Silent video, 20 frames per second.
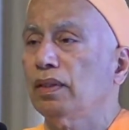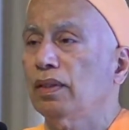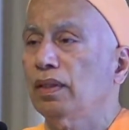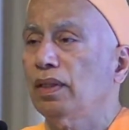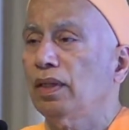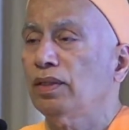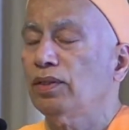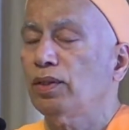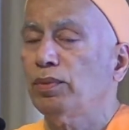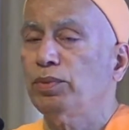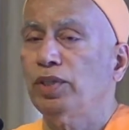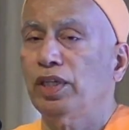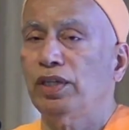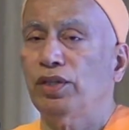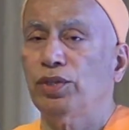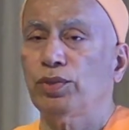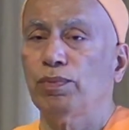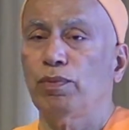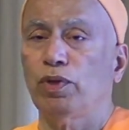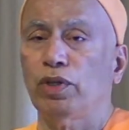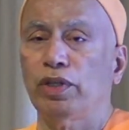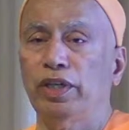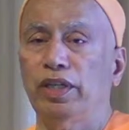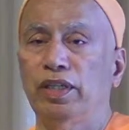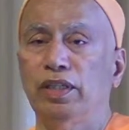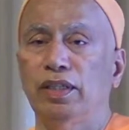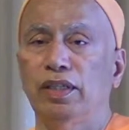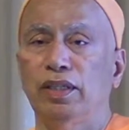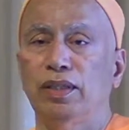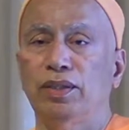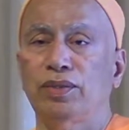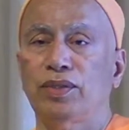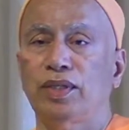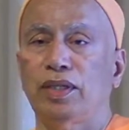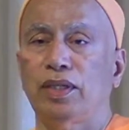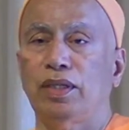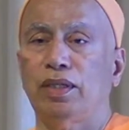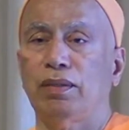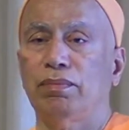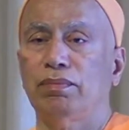Our subject this morning is
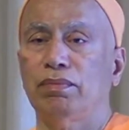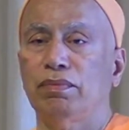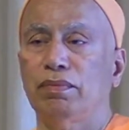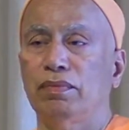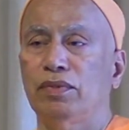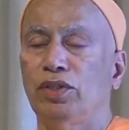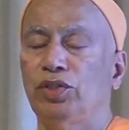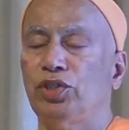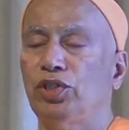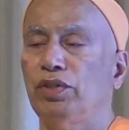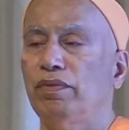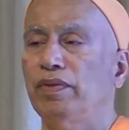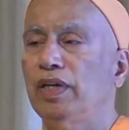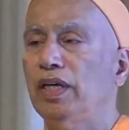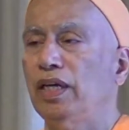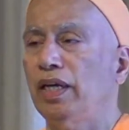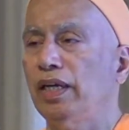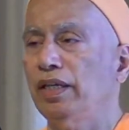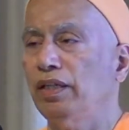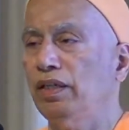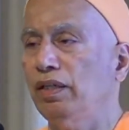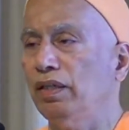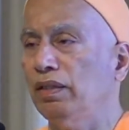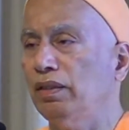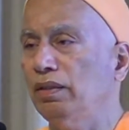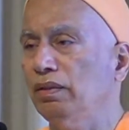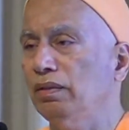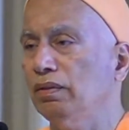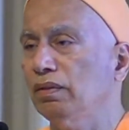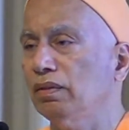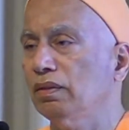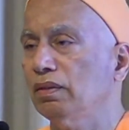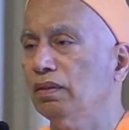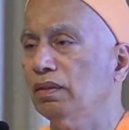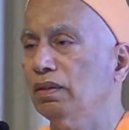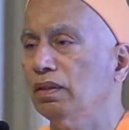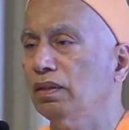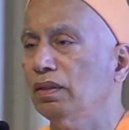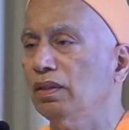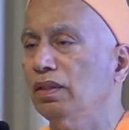the Shiva ideal.
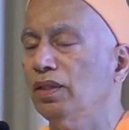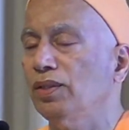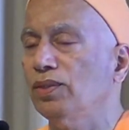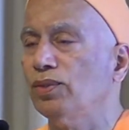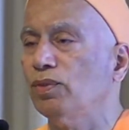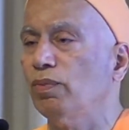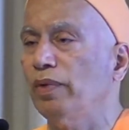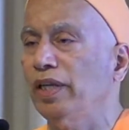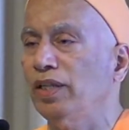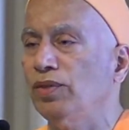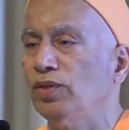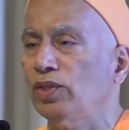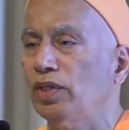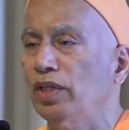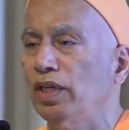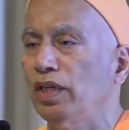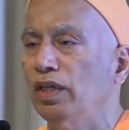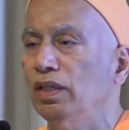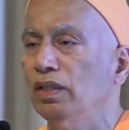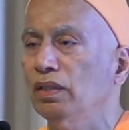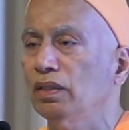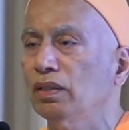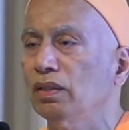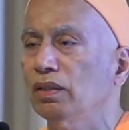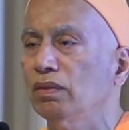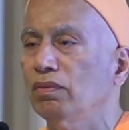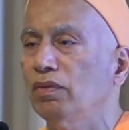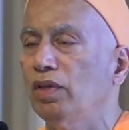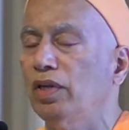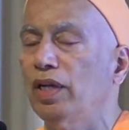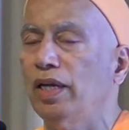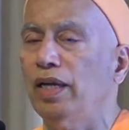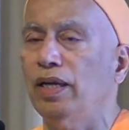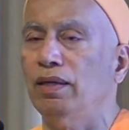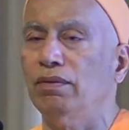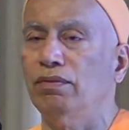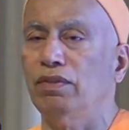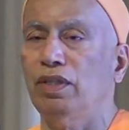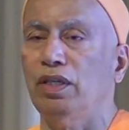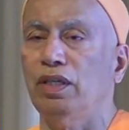On this Wednesday, we'll
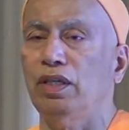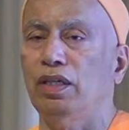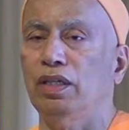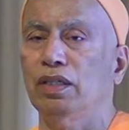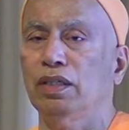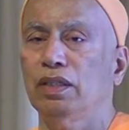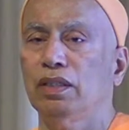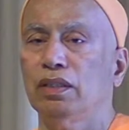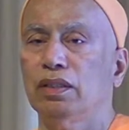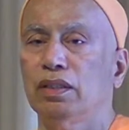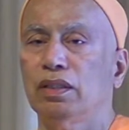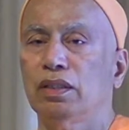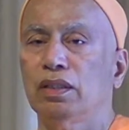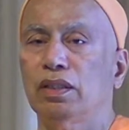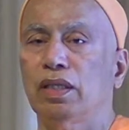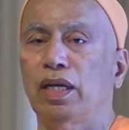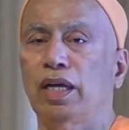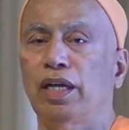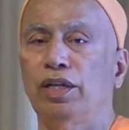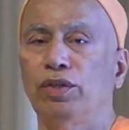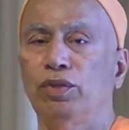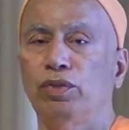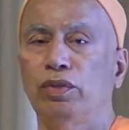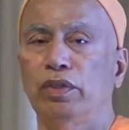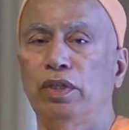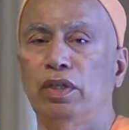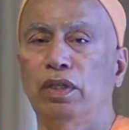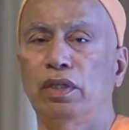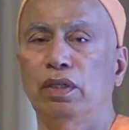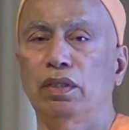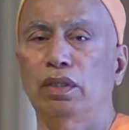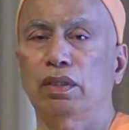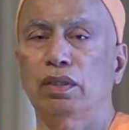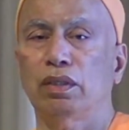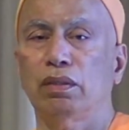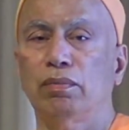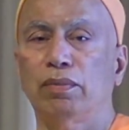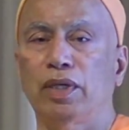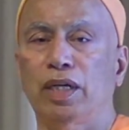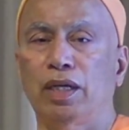have the annual
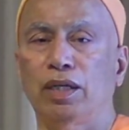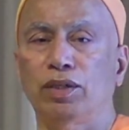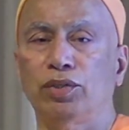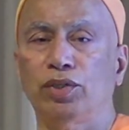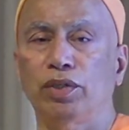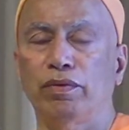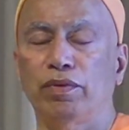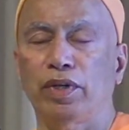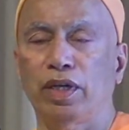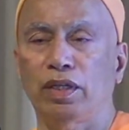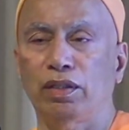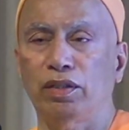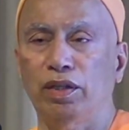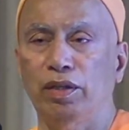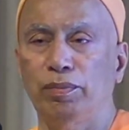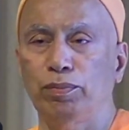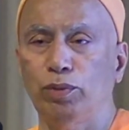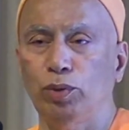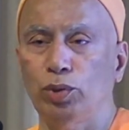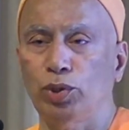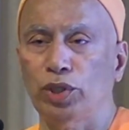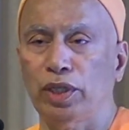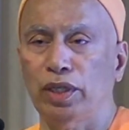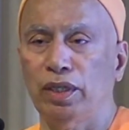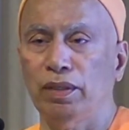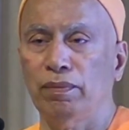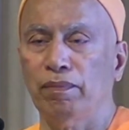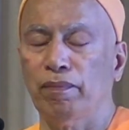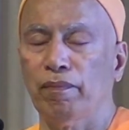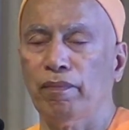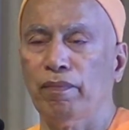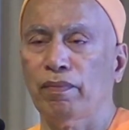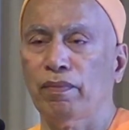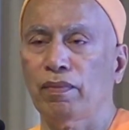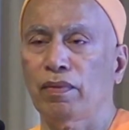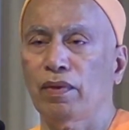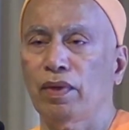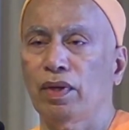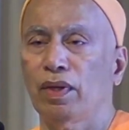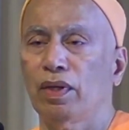Mahashivaratri Puja,
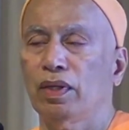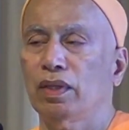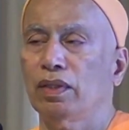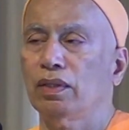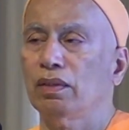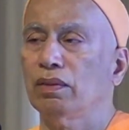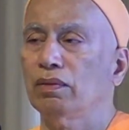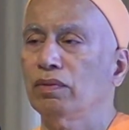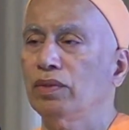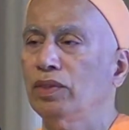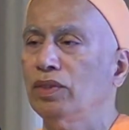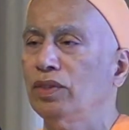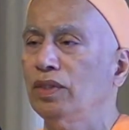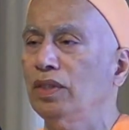which